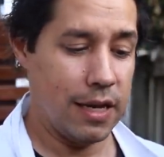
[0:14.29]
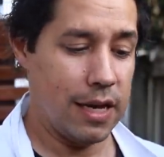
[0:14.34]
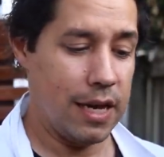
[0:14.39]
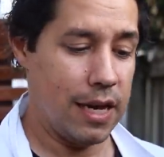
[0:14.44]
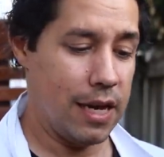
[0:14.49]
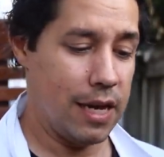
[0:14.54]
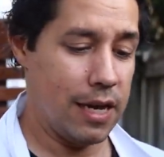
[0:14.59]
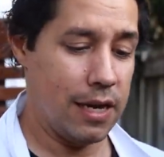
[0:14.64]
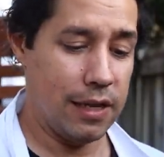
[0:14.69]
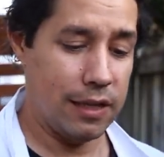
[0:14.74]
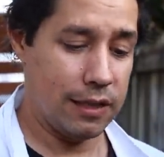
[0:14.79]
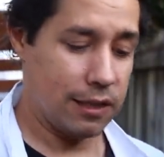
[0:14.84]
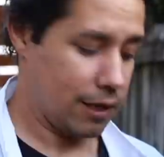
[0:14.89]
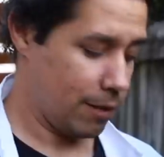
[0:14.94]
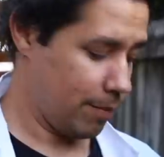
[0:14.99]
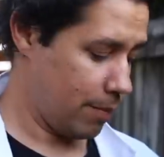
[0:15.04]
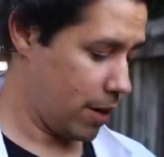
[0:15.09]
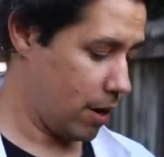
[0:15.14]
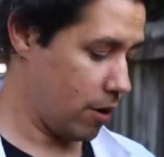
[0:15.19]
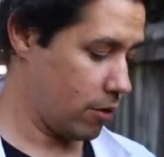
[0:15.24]
and let's
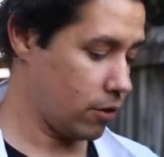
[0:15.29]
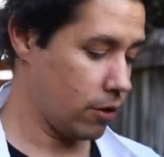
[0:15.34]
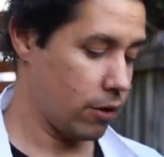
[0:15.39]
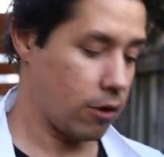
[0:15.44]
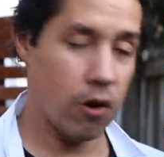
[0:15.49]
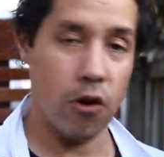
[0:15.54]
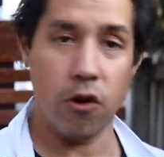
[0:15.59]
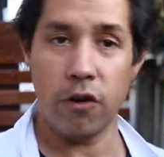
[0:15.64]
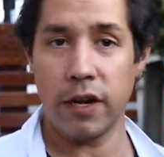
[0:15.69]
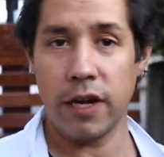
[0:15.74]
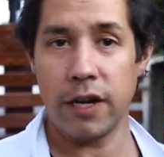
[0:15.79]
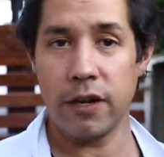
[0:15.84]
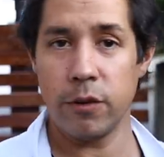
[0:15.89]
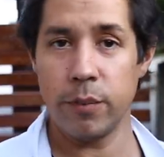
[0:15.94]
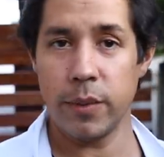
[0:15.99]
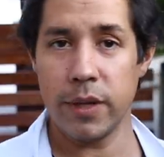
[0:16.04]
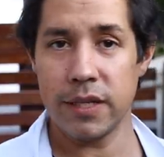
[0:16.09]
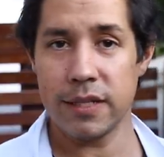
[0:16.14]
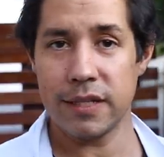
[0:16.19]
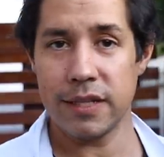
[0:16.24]
compare it to the Coronado
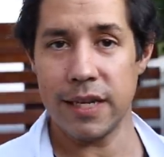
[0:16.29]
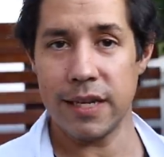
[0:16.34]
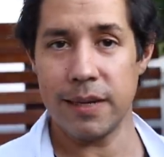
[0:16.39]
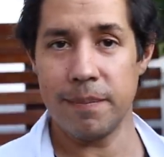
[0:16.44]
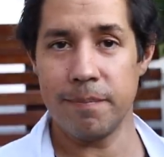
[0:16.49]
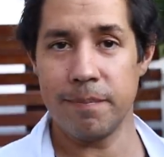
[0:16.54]
PST.